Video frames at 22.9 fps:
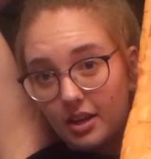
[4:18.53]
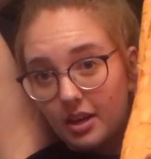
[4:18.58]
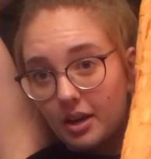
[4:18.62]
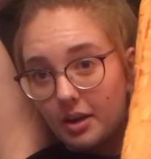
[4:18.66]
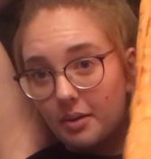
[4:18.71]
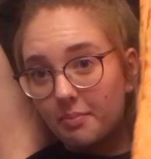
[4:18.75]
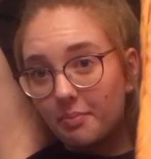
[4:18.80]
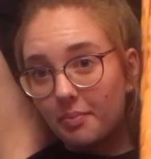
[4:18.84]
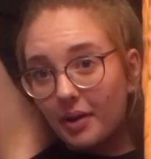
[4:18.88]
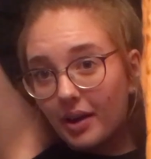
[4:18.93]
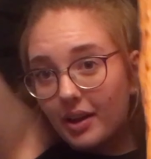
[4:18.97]

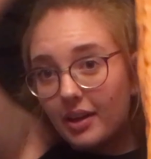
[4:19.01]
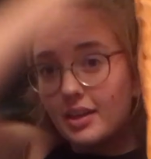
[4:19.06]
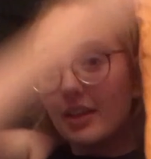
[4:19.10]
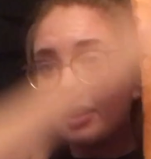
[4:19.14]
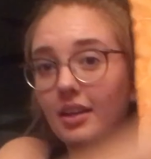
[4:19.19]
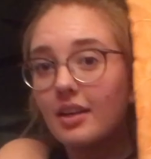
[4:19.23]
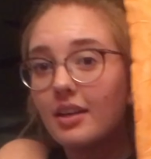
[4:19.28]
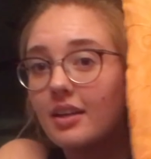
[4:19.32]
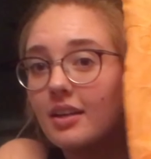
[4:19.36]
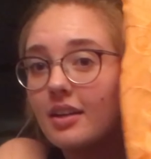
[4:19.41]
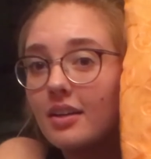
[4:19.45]
a
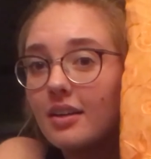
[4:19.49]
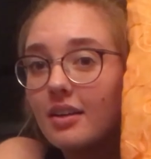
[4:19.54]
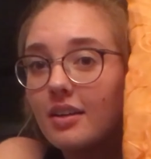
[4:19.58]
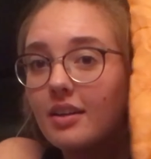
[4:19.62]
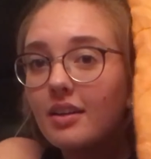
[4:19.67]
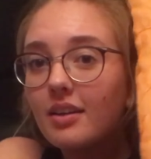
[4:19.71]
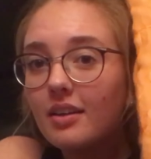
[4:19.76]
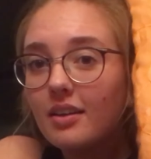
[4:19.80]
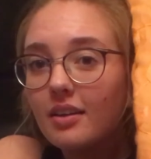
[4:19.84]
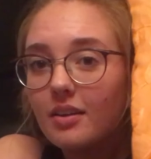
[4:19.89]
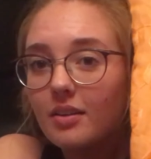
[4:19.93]
button
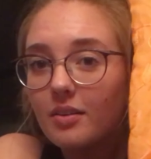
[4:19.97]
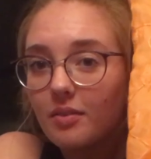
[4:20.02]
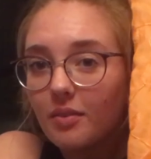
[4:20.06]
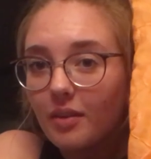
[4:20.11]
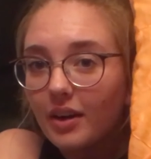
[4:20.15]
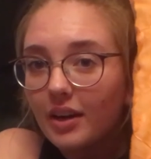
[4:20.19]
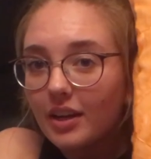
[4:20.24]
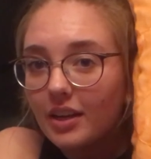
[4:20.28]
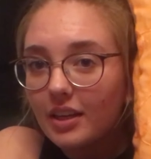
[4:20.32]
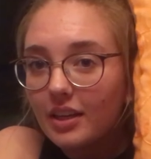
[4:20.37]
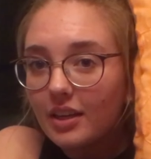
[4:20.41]

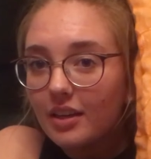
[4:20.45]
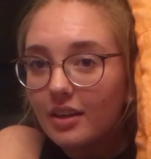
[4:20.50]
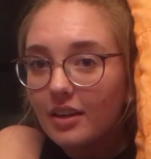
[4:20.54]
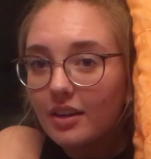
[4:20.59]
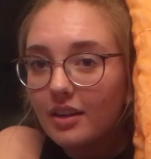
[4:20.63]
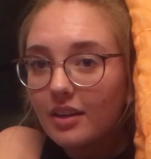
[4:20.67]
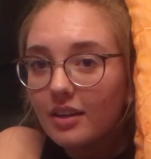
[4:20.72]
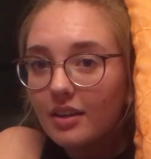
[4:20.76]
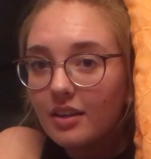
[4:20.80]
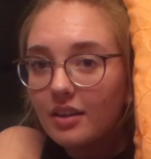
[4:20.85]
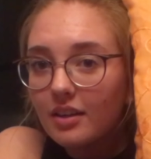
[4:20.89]
right
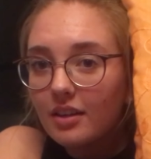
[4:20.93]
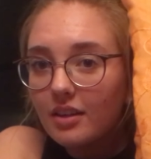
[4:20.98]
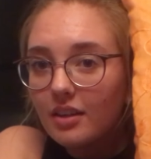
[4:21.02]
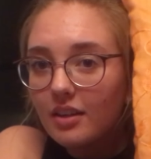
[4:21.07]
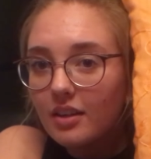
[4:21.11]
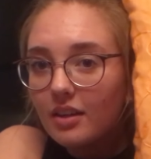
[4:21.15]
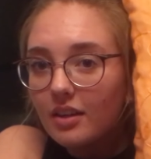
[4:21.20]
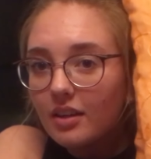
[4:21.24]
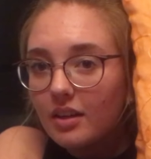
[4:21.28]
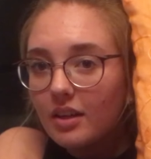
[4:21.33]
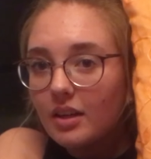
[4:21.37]
here,
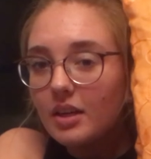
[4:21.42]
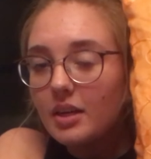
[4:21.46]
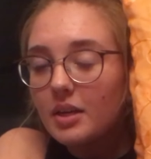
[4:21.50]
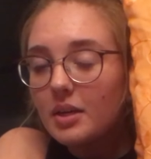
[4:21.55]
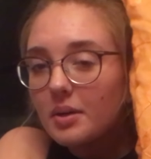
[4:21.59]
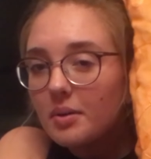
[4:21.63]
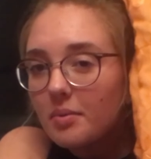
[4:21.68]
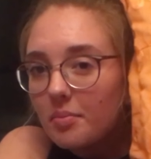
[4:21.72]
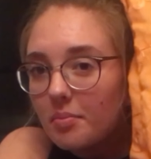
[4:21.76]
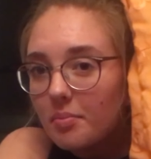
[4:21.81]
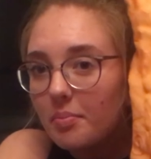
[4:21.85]

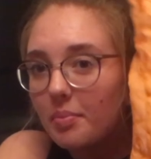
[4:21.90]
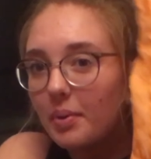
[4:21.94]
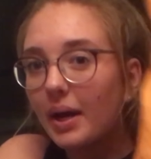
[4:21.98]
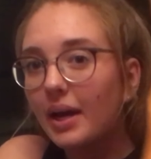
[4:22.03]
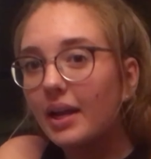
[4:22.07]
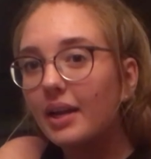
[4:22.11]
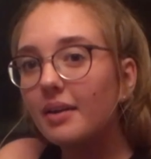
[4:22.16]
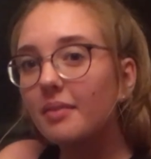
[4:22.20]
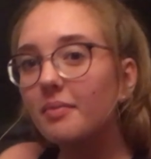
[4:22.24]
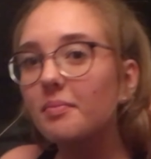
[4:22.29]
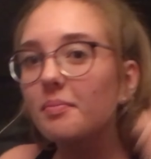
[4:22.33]

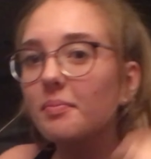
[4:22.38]
but